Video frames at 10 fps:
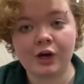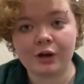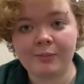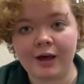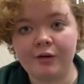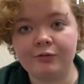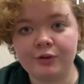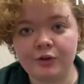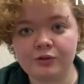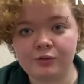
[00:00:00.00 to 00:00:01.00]
talk about, for
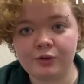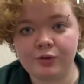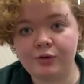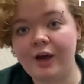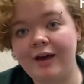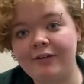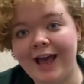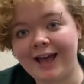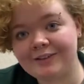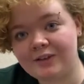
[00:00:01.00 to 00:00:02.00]
those of you who have
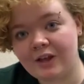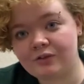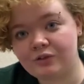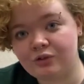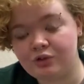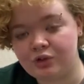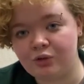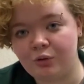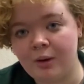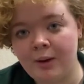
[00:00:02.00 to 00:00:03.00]
access
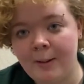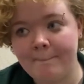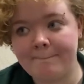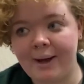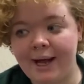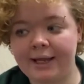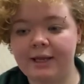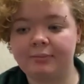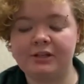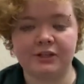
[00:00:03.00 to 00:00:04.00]
to
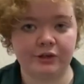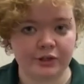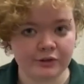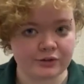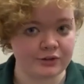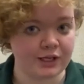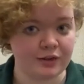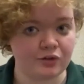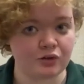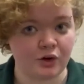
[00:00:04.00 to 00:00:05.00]
buying materials to
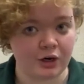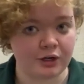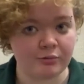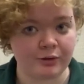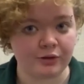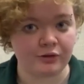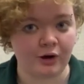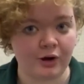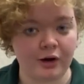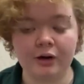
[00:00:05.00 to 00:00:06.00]
get started with
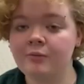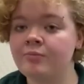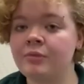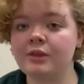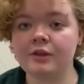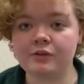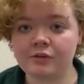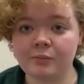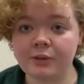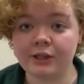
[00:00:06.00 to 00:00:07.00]
guitar, this is
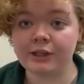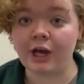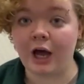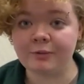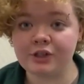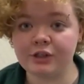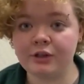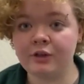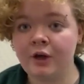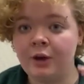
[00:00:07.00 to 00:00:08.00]
completely
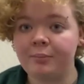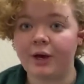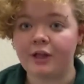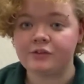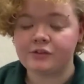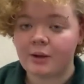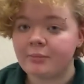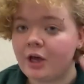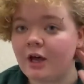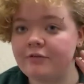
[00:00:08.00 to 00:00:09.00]
optional, but some
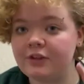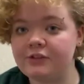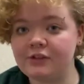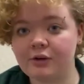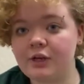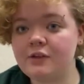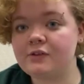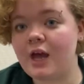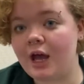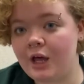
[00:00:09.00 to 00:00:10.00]
of the series
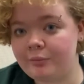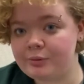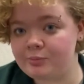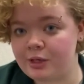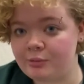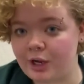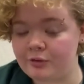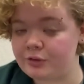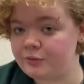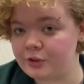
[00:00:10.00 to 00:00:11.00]
that helped me when I
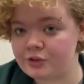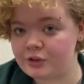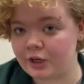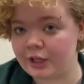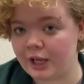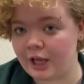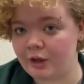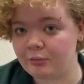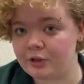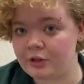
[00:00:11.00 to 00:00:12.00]
was first starting
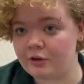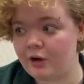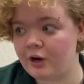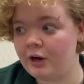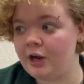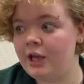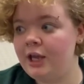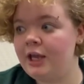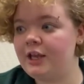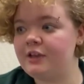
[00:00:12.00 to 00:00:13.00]
out with guitar
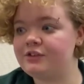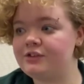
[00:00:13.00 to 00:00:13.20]
is